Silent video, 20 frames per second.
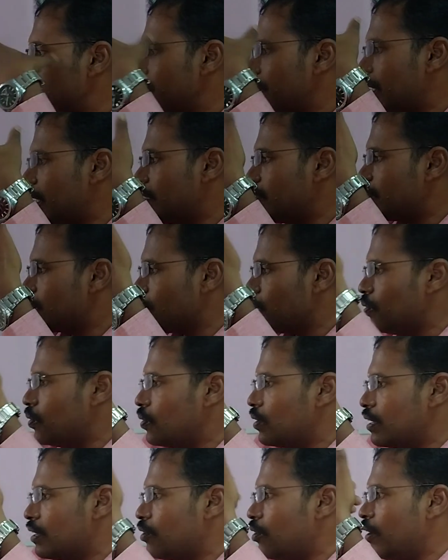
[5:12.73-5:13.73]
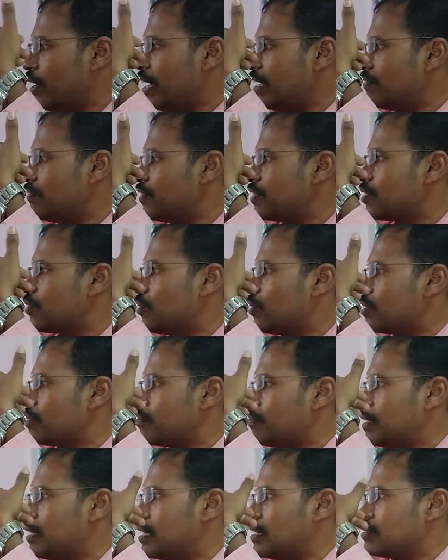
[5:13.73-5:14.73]
we can go ahead with quarter
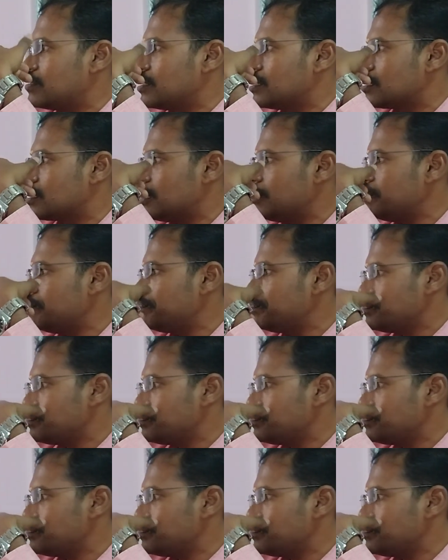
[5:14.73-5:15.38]
belt drive system.